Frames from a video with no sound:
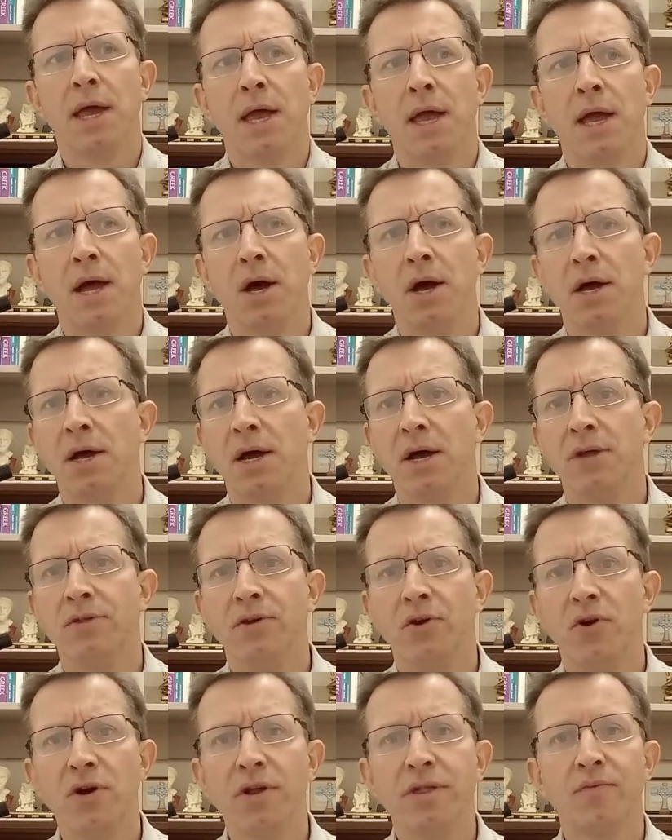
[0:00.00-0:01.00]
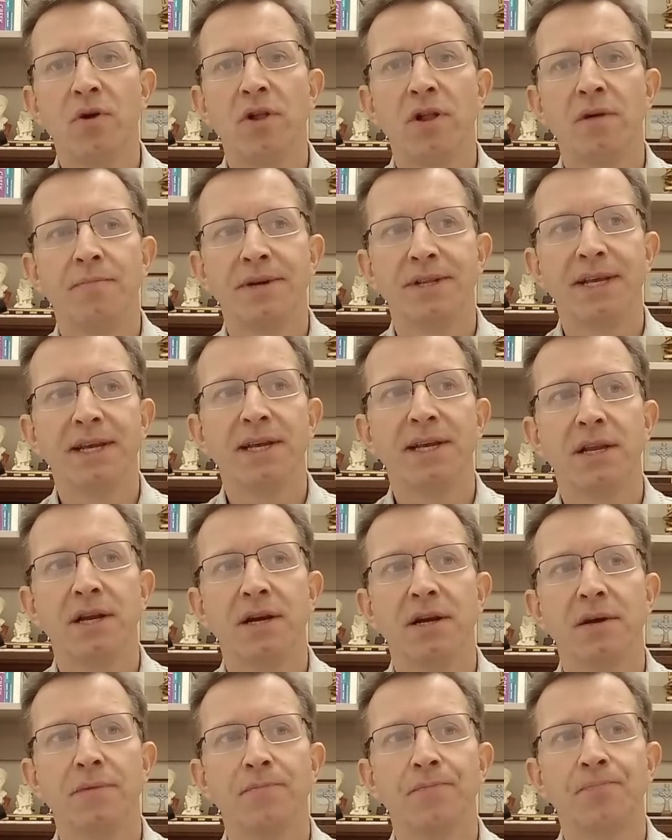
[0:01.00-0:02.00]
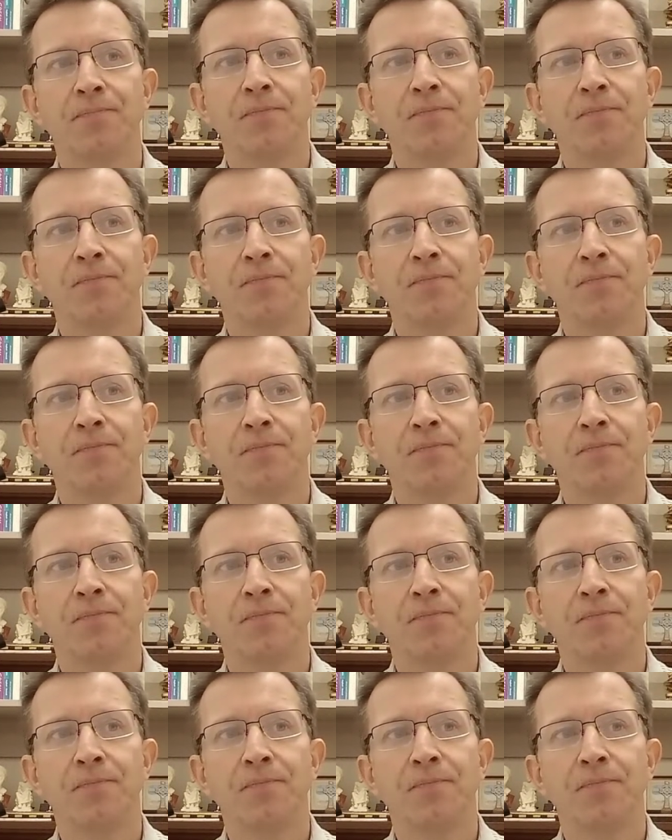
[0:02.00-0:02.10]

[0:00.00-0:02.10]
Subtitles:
On the north wall in particular,